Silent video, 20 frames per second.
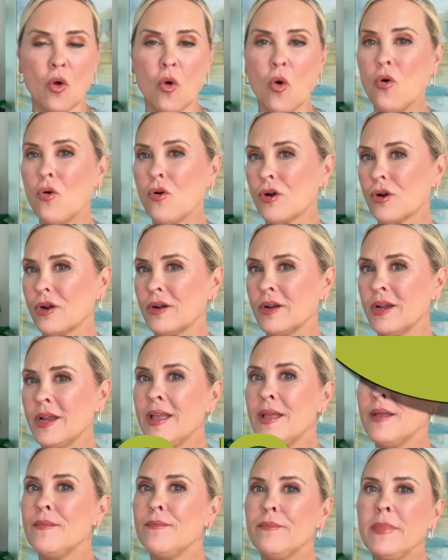Or
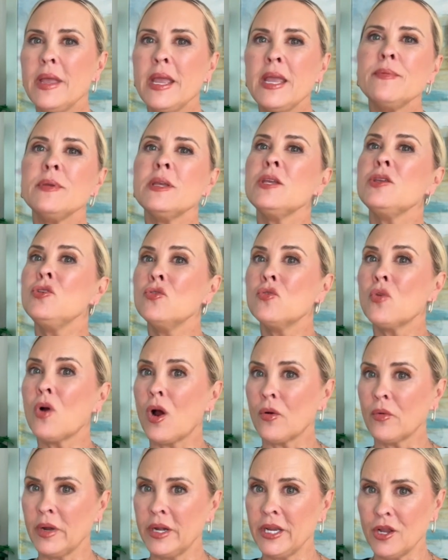maybe you
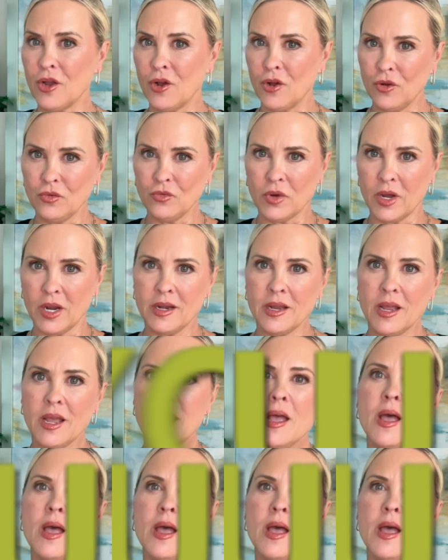already own one,